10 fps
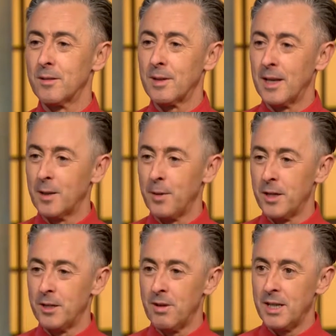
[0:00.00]
getting the
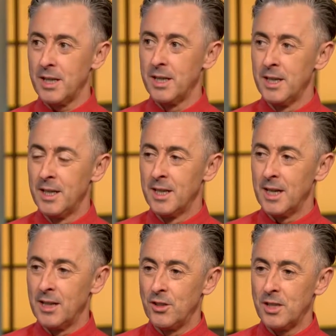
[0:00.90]
party ready,
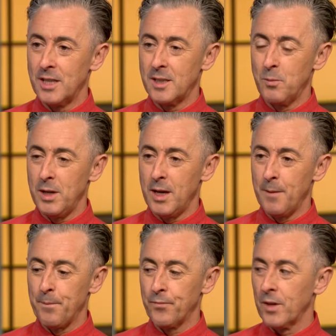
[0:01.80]
and she said to me,
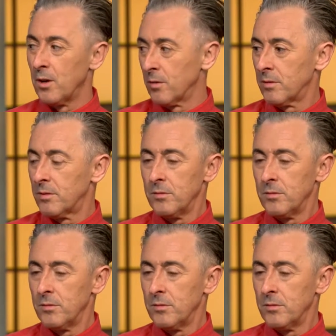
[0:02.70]
you know,